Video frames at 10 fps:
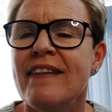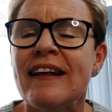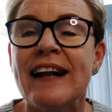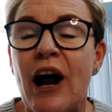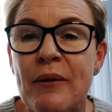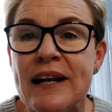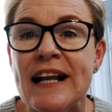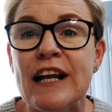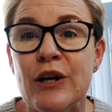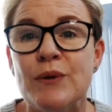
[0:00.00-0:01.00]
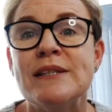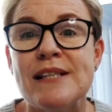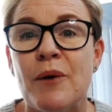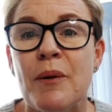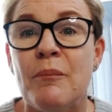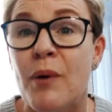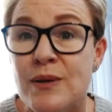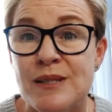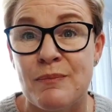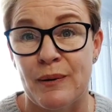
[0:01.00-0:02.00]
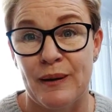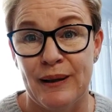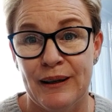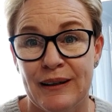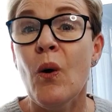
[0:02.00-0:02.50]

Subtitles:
that currently looks so impossible.